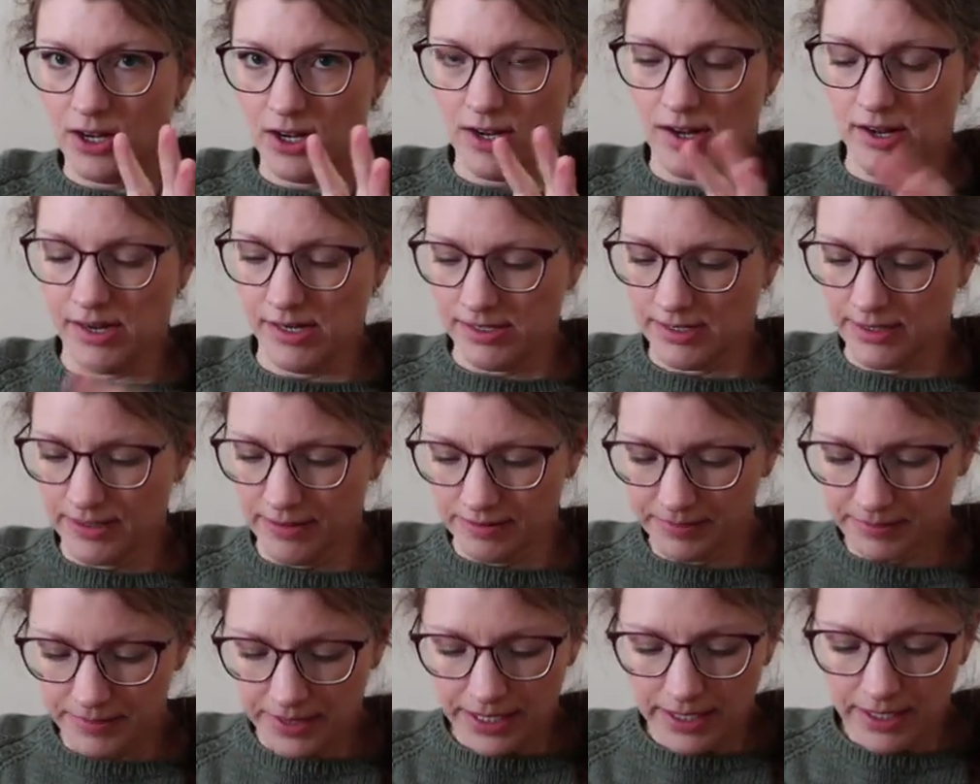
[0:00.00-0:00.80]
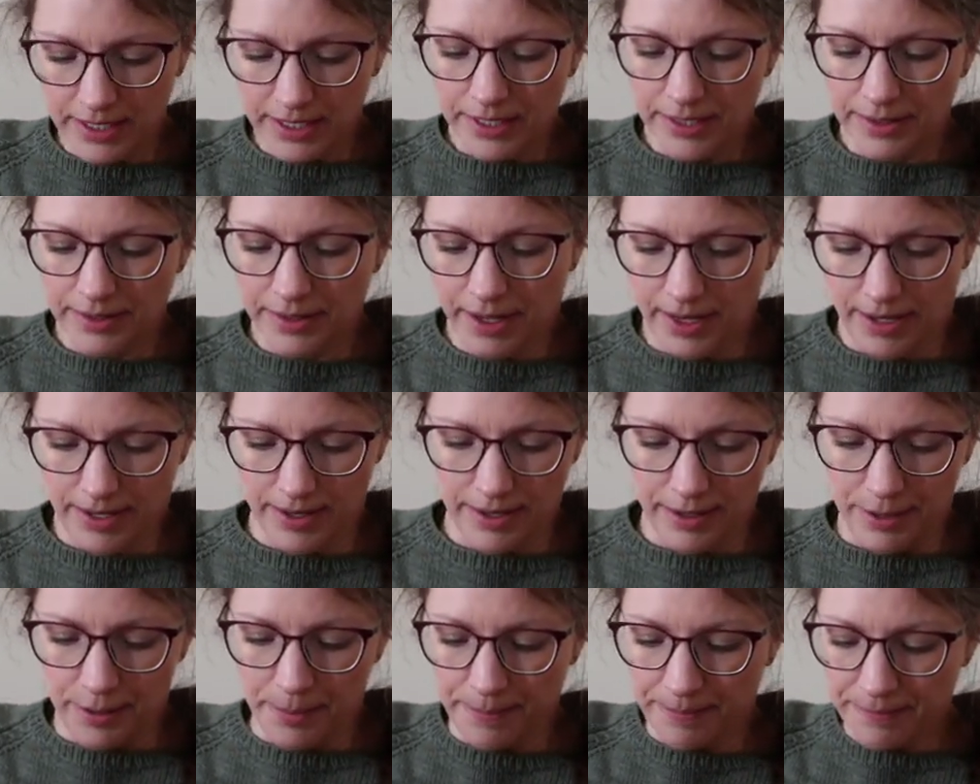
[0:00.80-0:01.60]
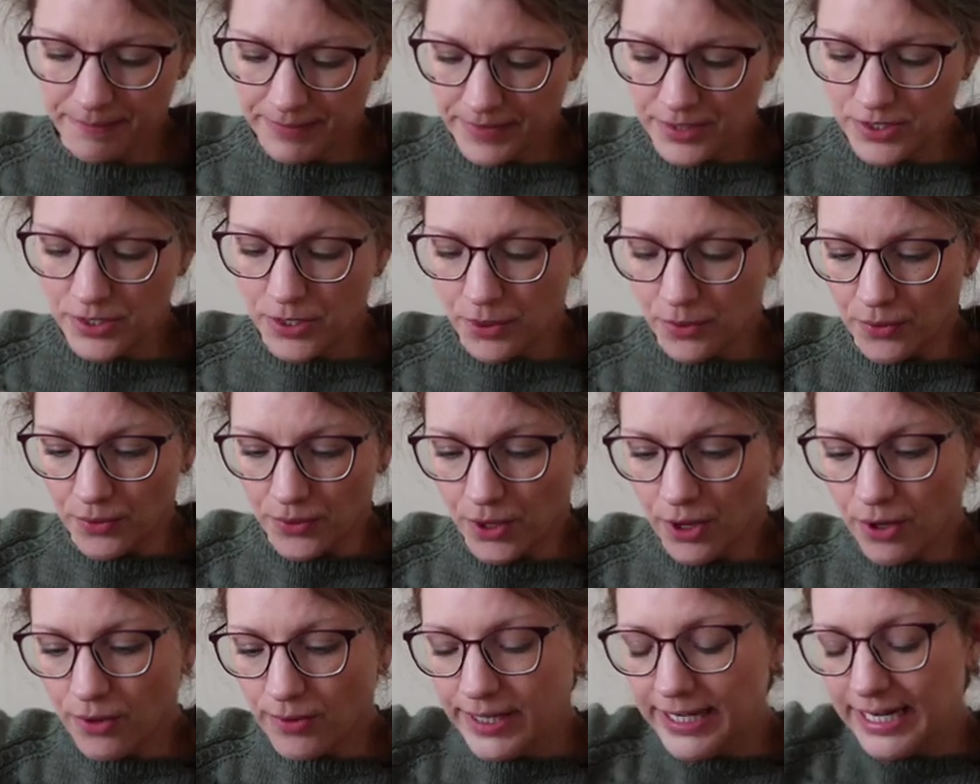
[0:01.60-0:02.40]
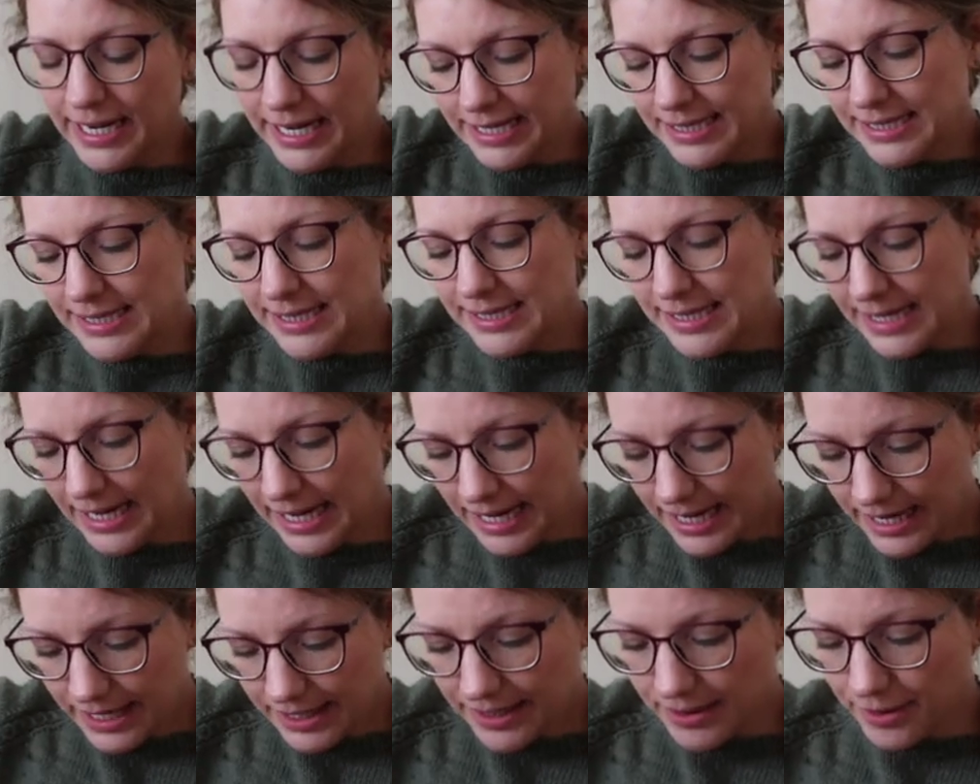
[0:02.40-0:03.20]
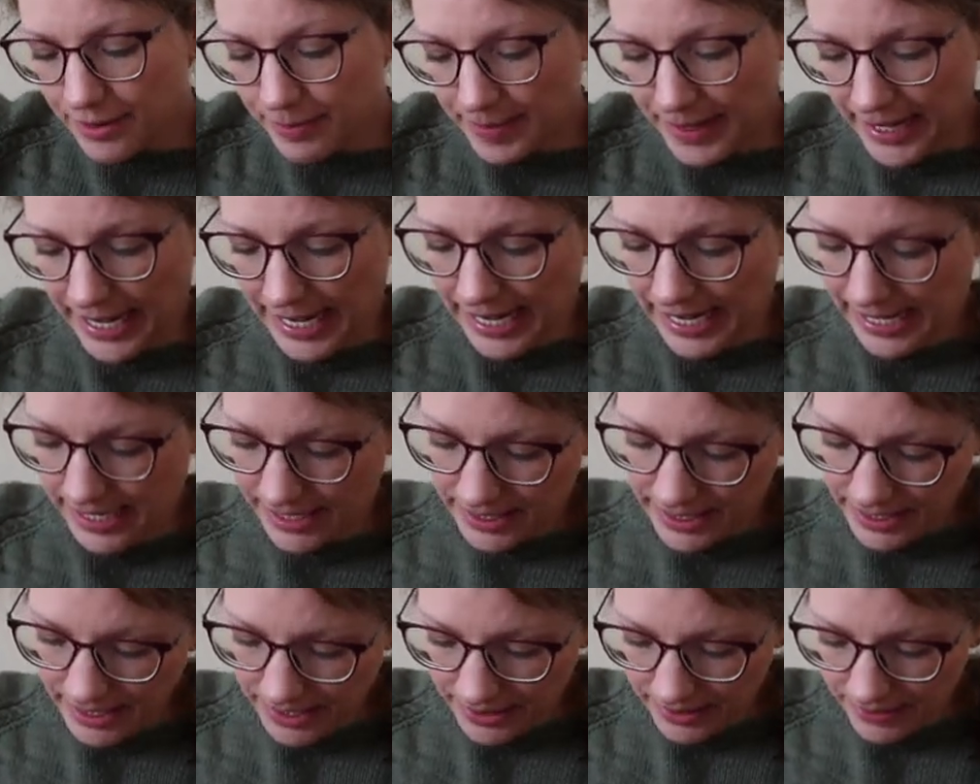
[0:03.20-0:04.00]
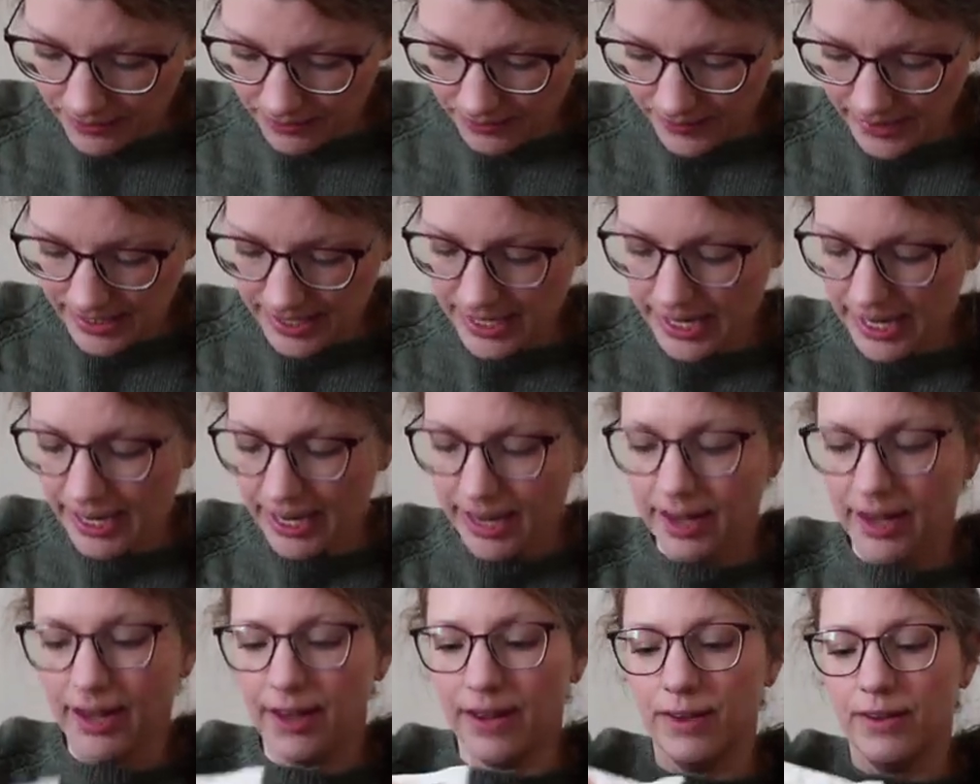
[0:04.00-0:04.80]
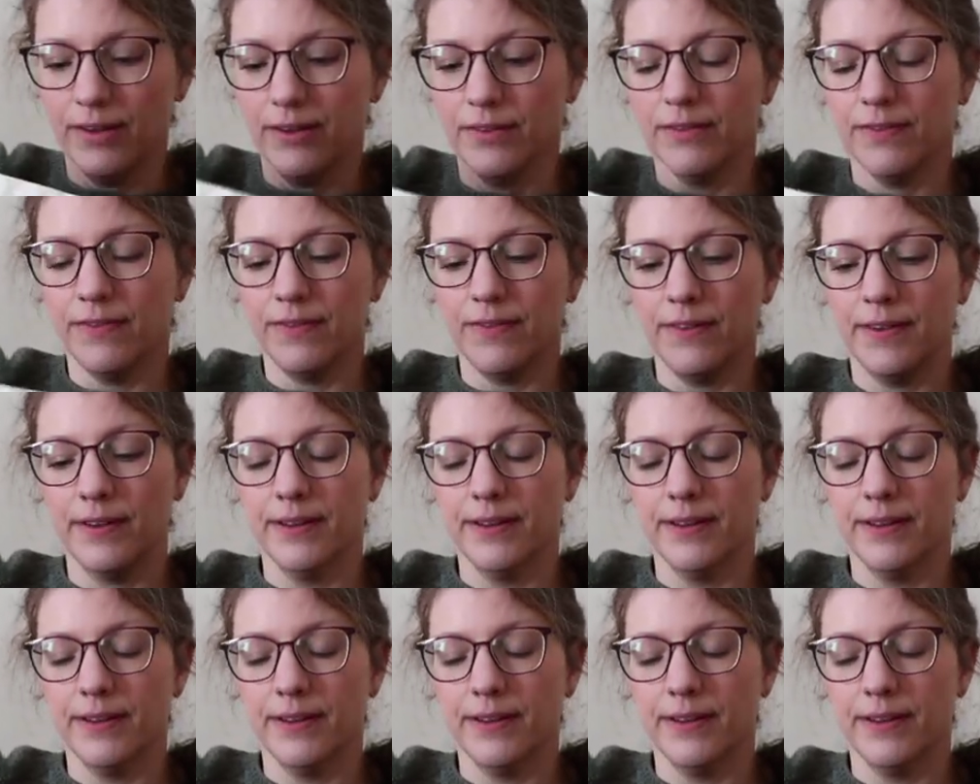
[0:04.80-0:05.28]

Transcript: Awesome. Um, so going inside the bag, we have